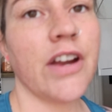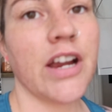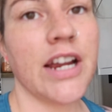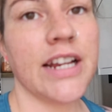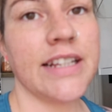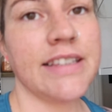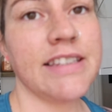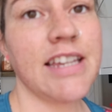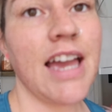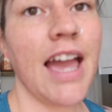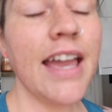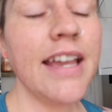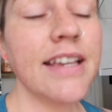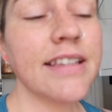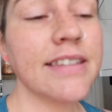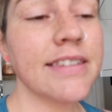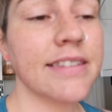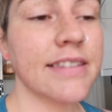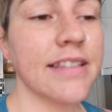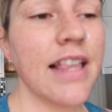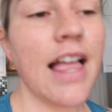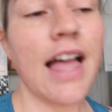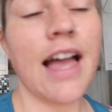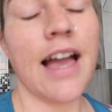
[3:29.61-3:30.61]
It
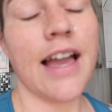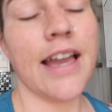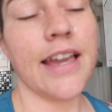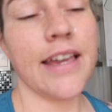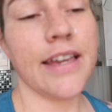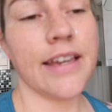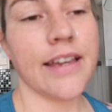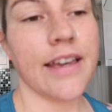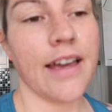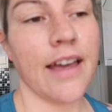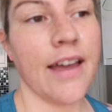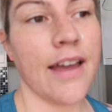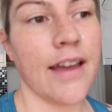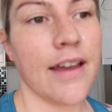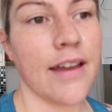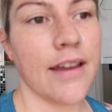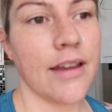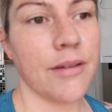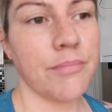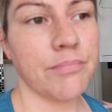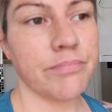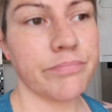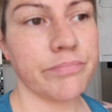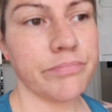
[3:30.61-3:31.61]
tastes like
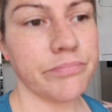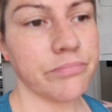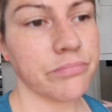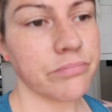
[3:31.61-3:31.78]
a